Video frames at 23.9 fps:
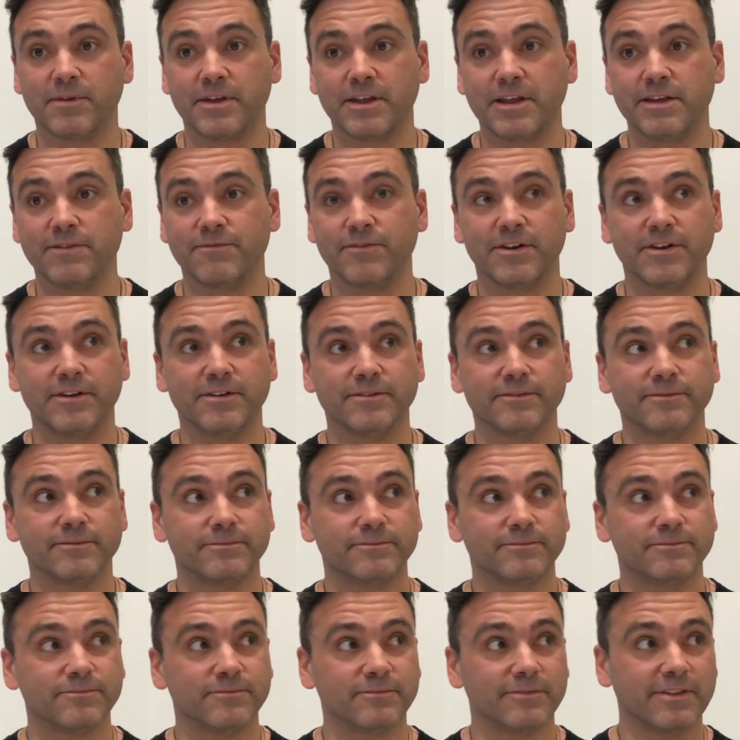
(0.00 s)

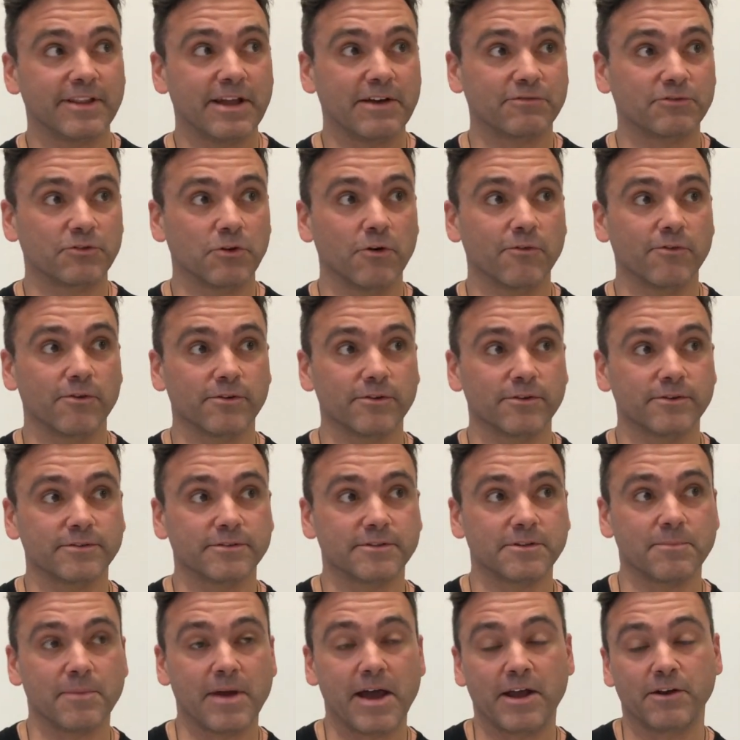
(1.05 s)
even leftover
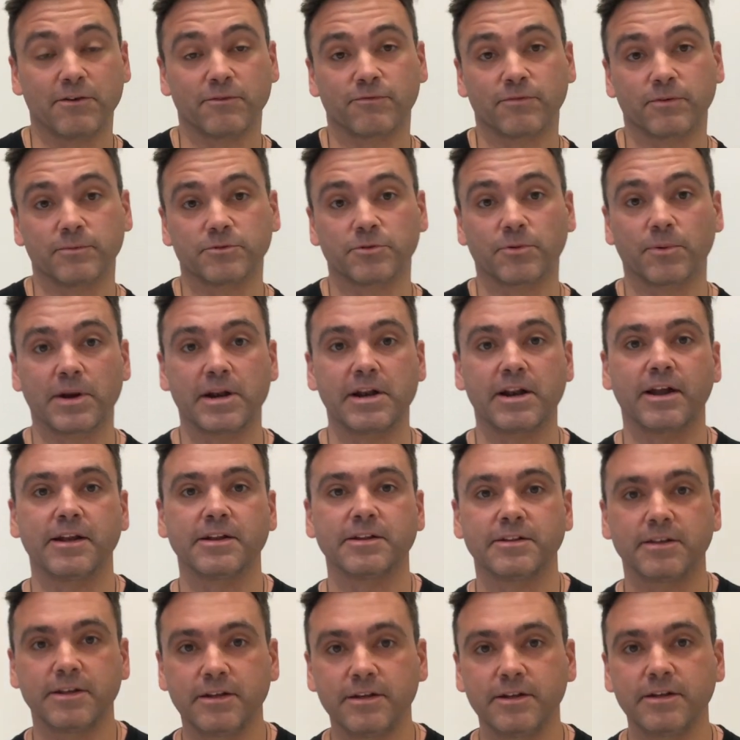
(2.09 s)
demand from
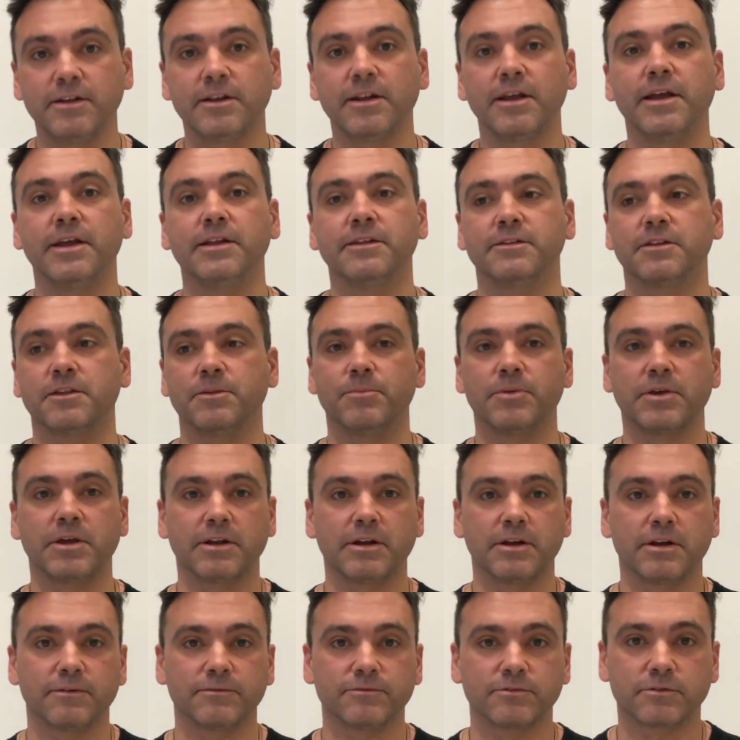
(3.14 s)
2019 into the
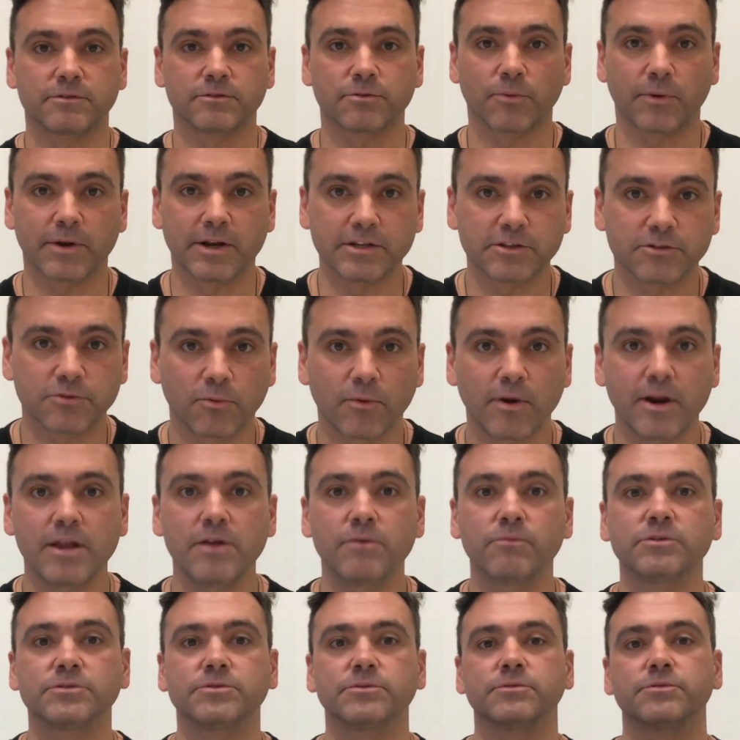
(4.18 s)
beginning of 2020,
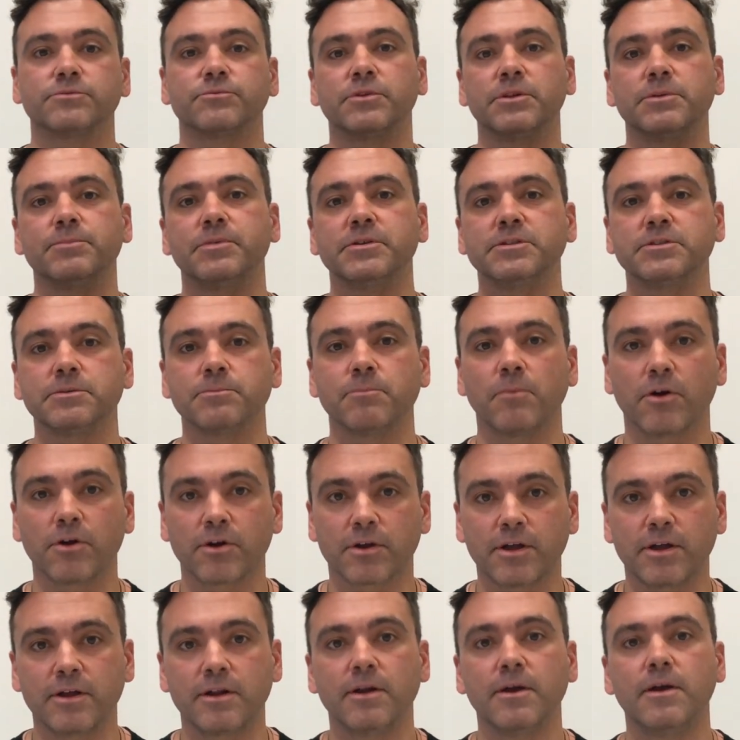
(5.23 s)
which was a really busy
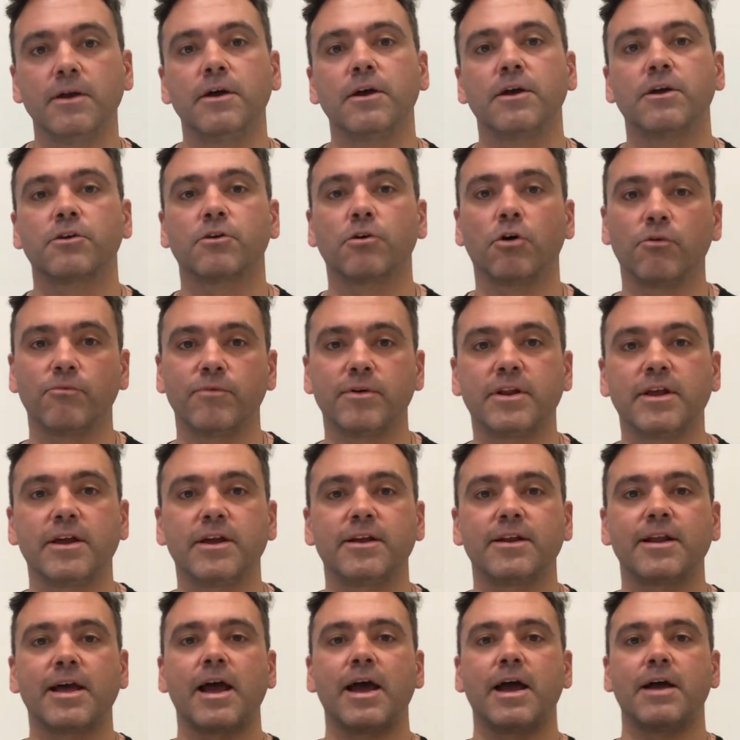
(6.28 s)
market. COVID
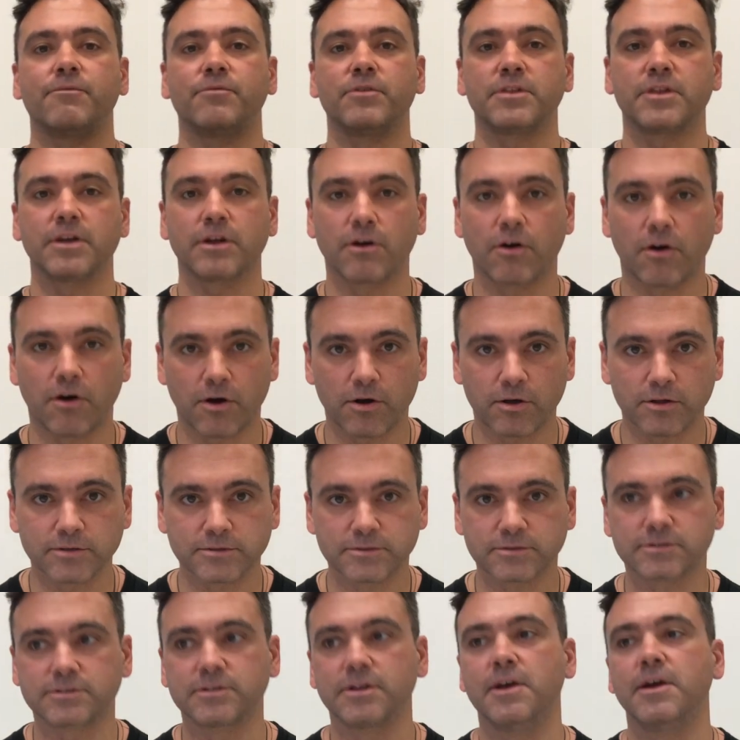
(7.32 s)
hit, everything
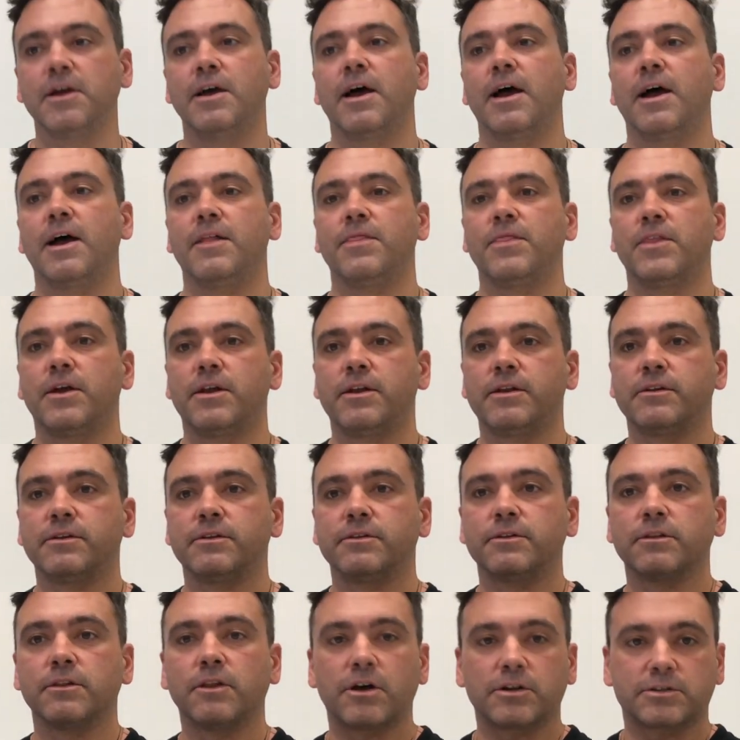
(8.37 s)
halts, and
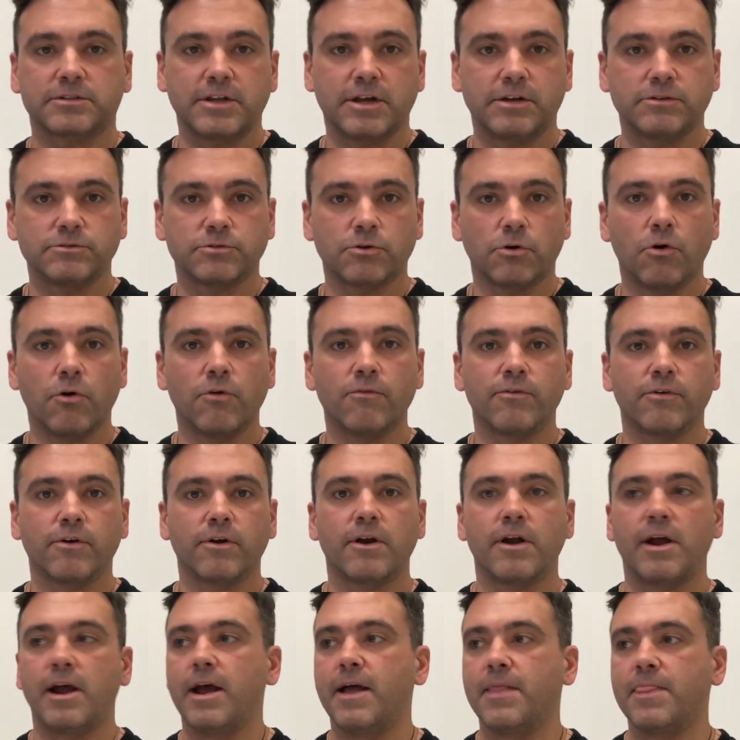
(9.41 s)
then lockdown's
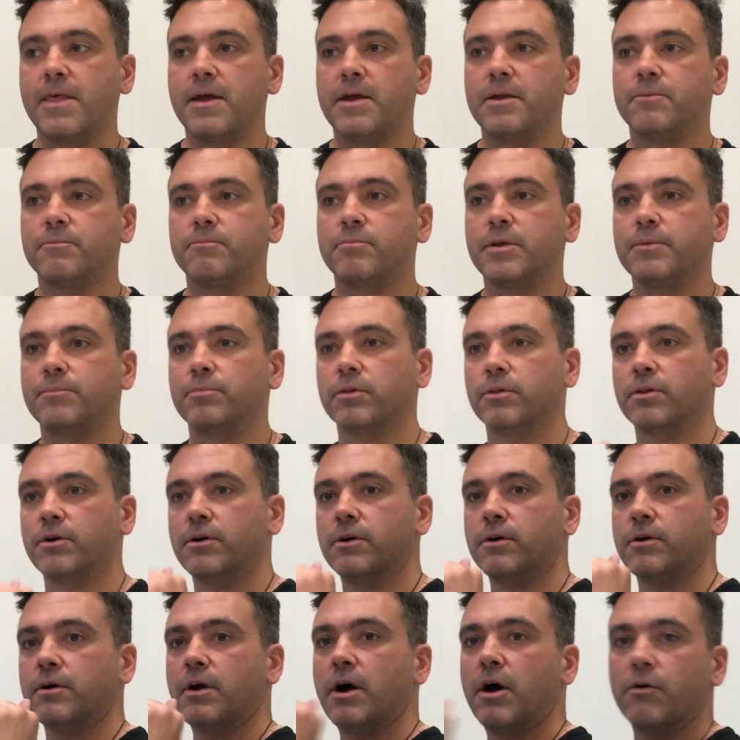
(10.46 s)
over, and then people
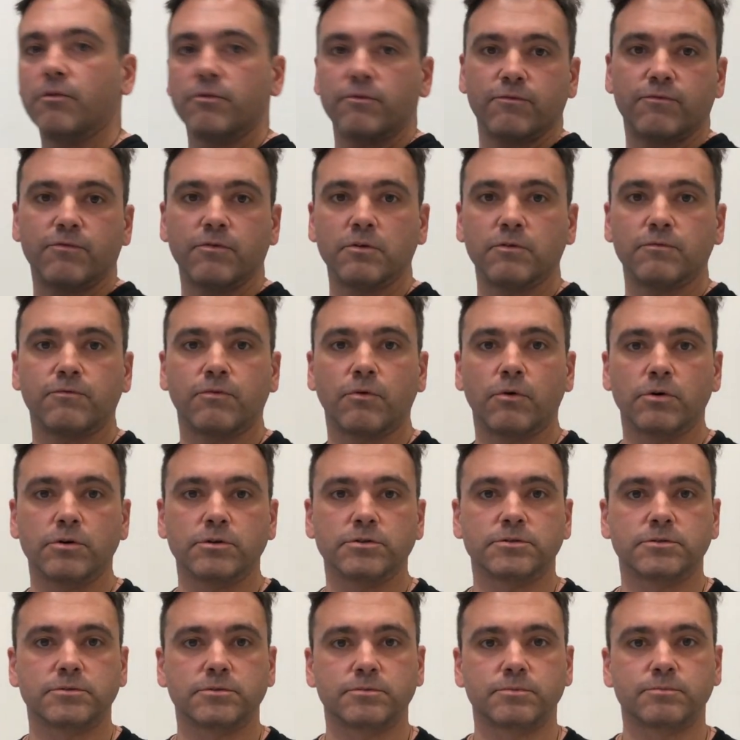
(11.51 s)
are out in full
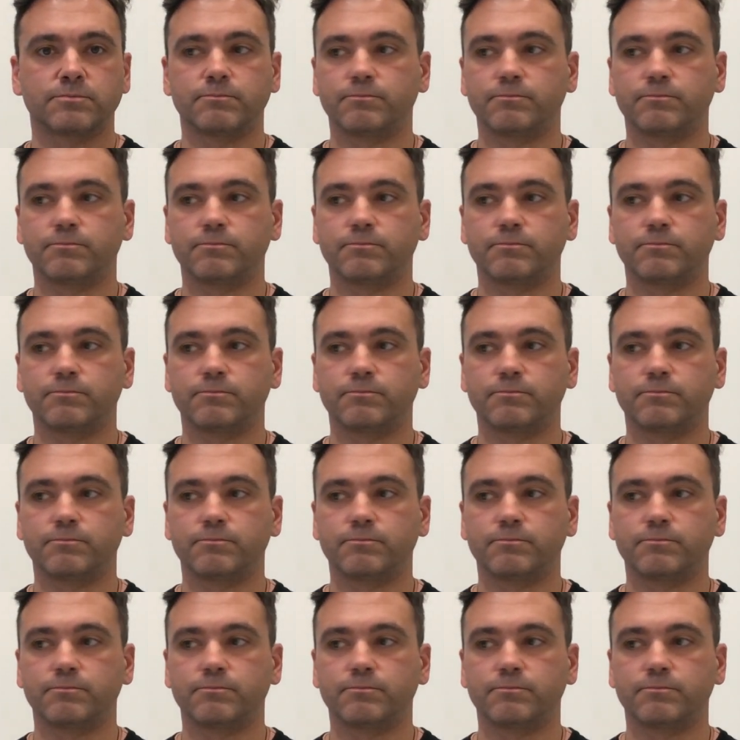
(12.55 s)
force